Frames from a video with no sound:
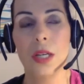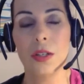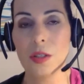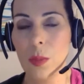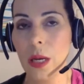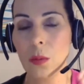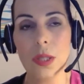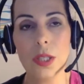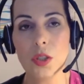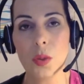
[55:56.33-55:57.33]
Just make it
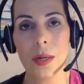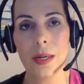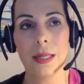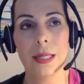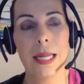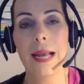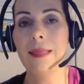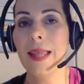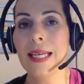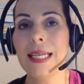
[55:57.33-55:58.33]
really short and
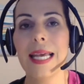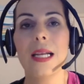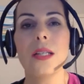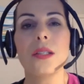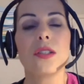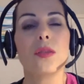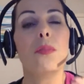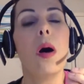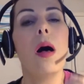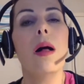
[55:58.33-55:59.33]
then get a
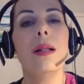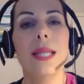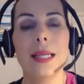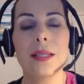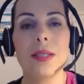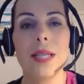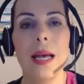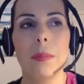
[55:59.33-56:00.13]
small next step.